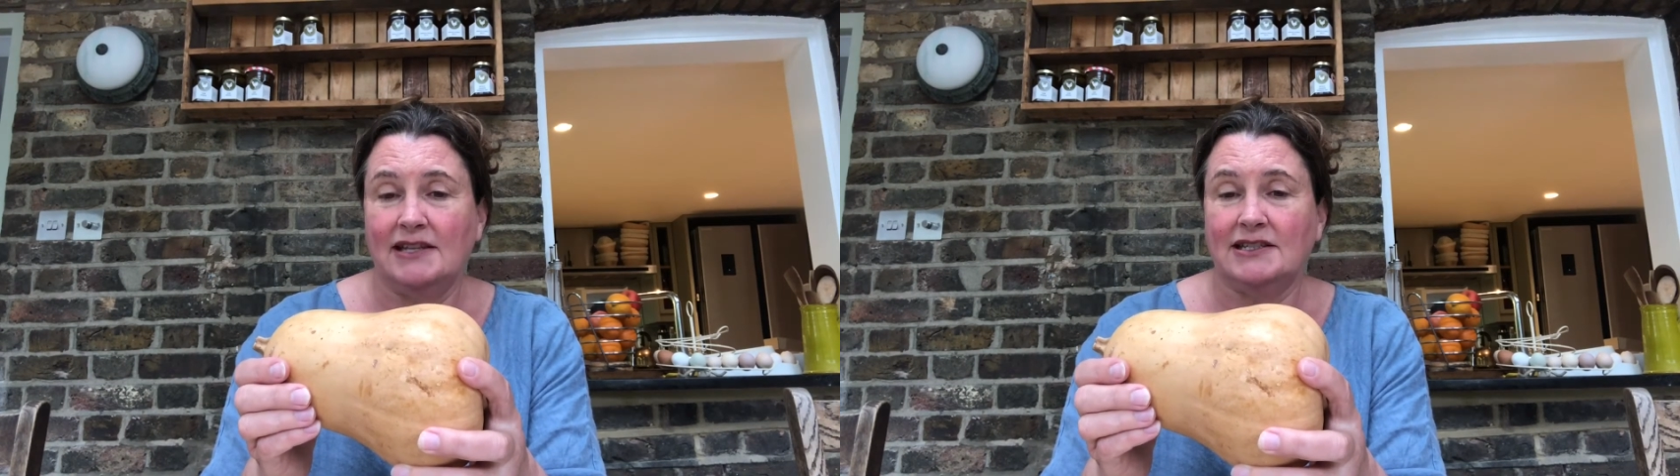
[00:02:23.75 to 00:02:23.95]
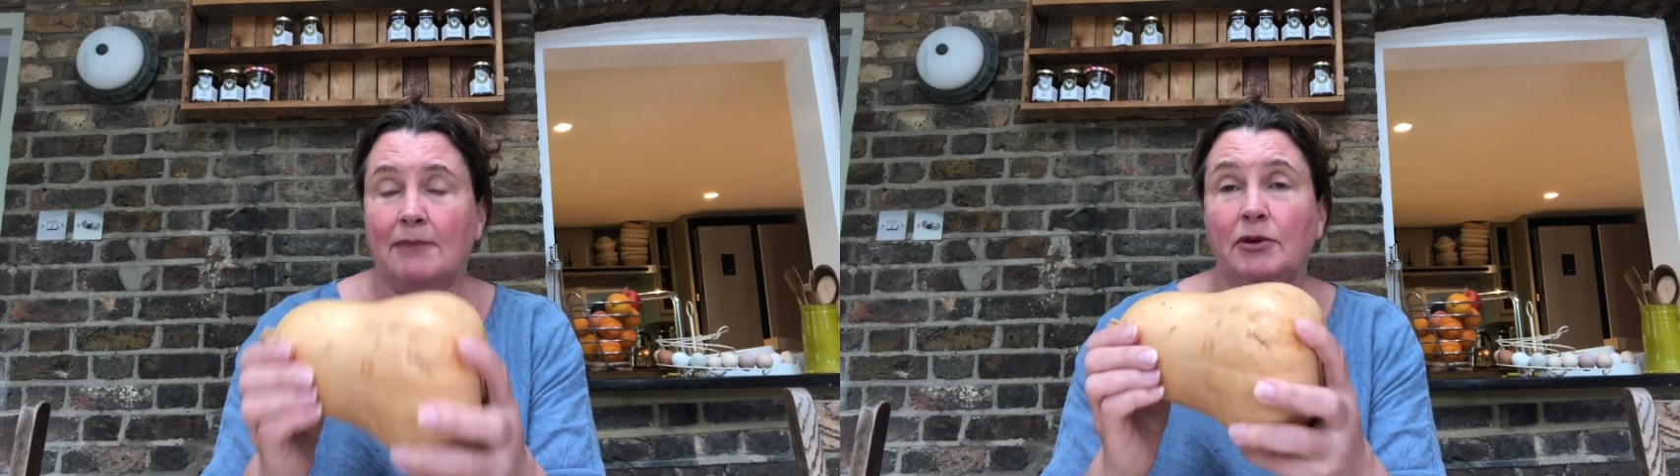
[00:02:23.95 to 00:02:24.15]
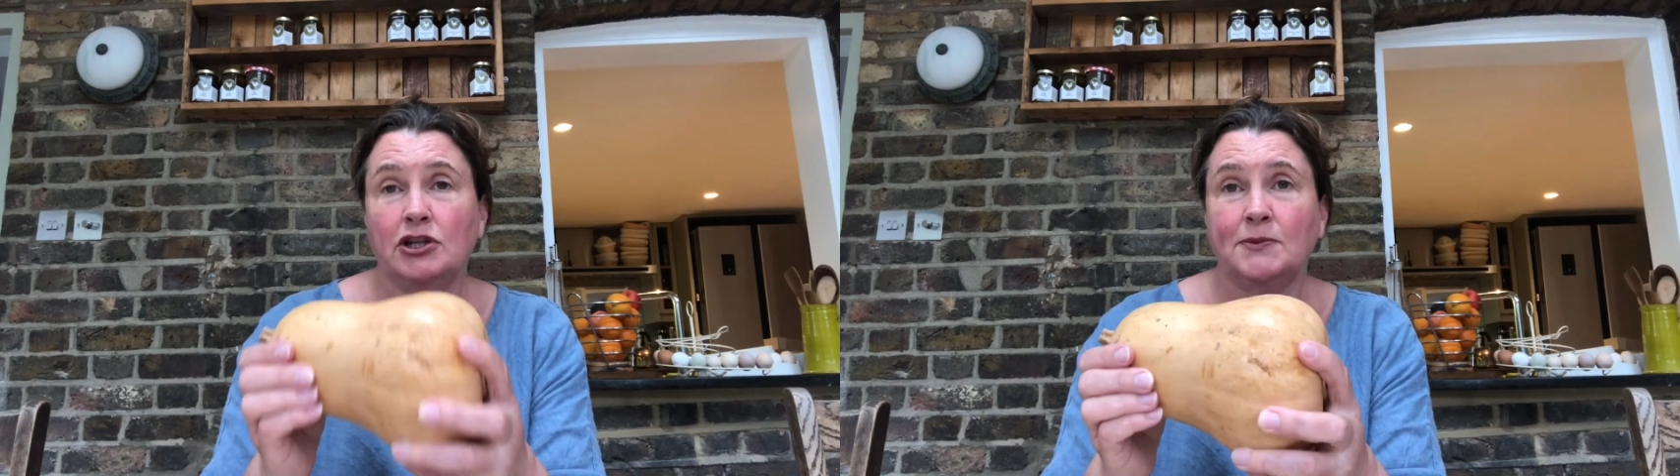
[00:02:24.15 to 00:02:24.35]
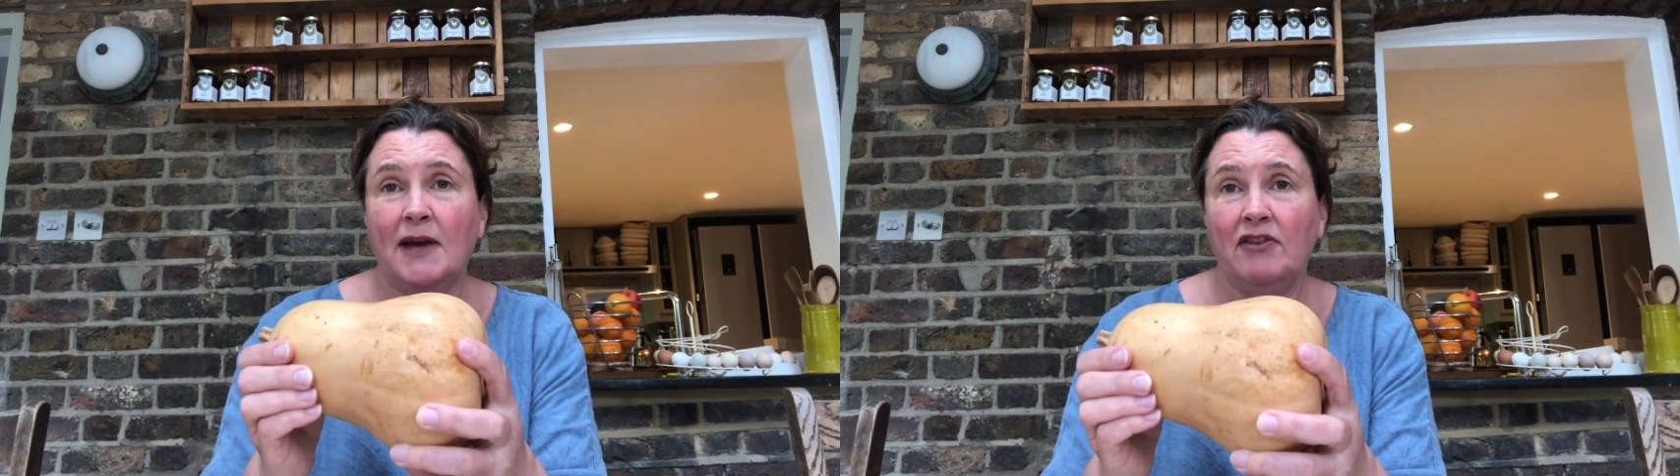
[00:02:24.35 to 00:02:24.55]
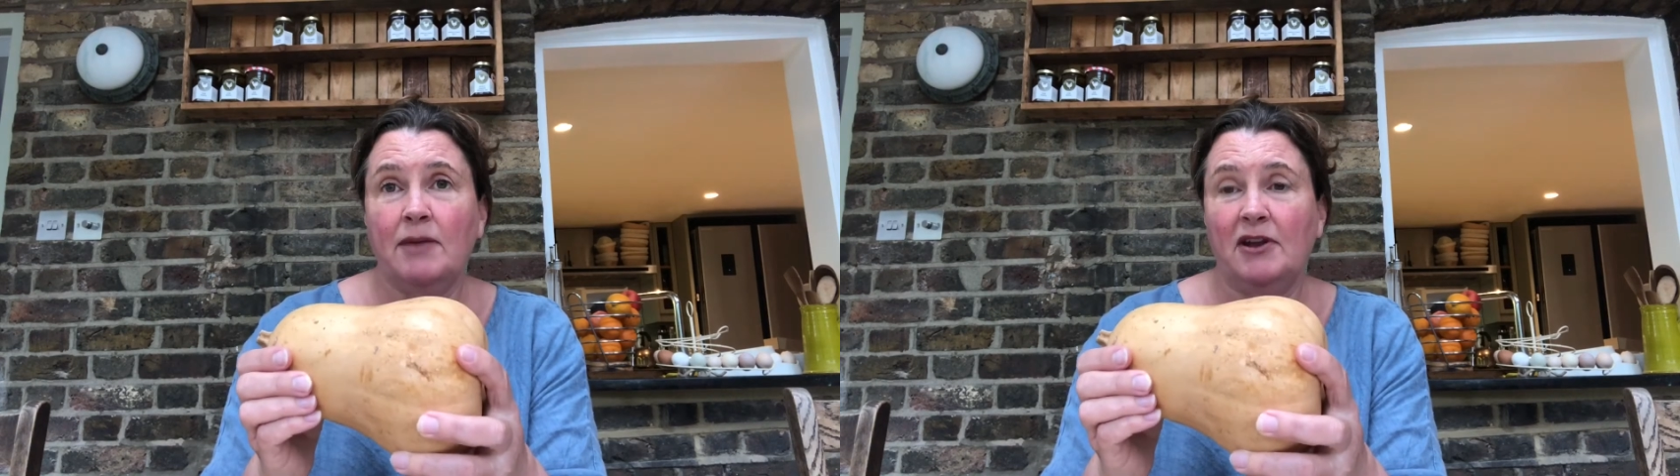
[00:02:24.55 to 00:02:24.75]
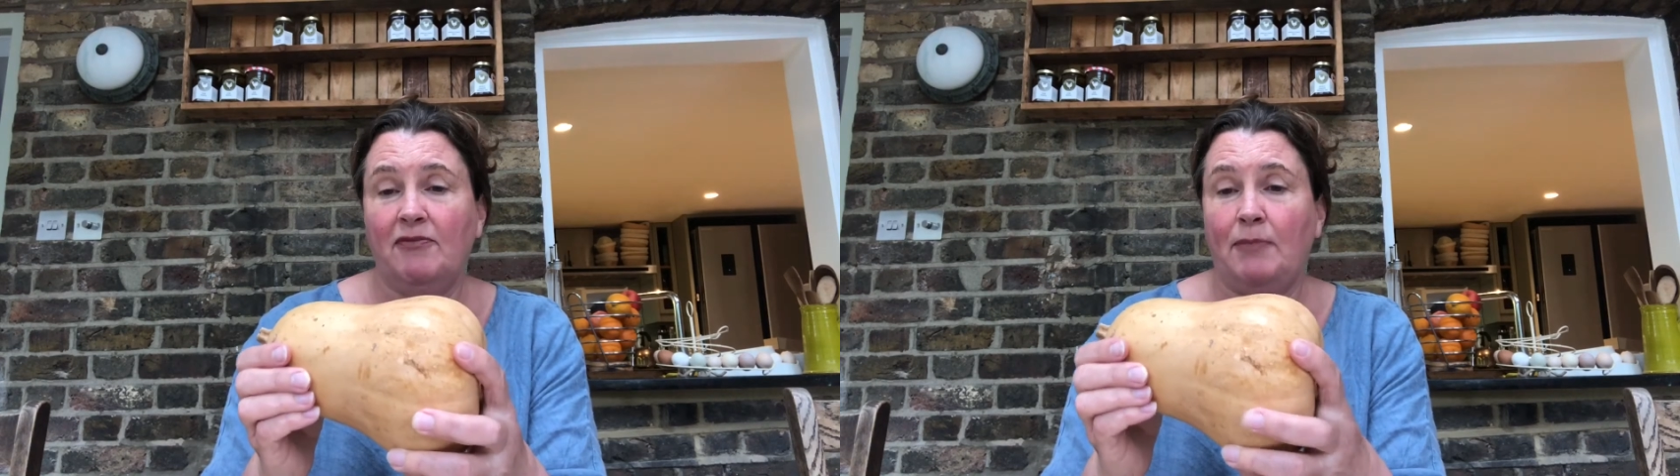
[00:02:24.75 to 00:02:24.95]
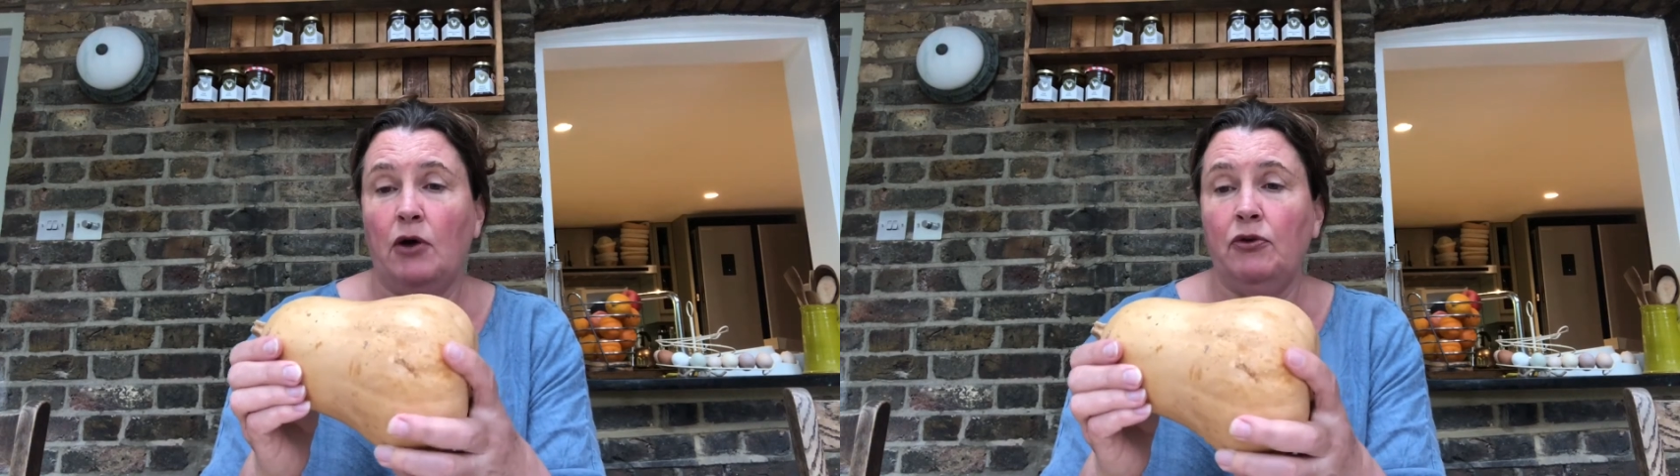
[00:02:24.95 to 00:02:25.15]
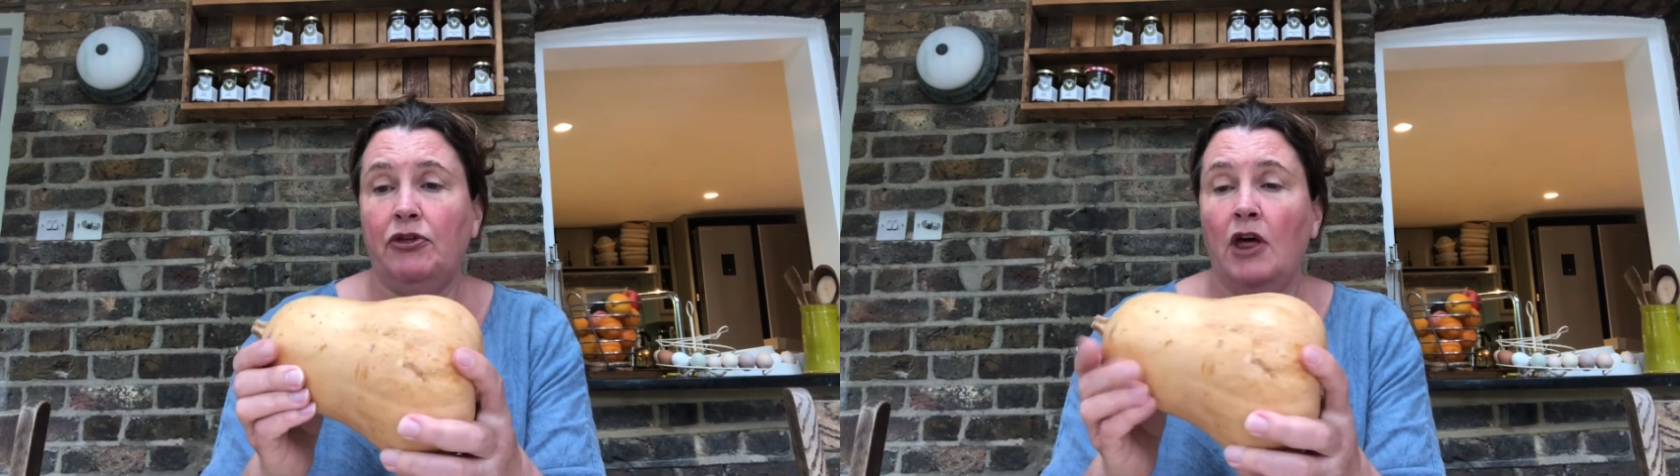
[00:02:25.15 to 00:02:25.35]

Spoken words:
Now because we're having a bit of both,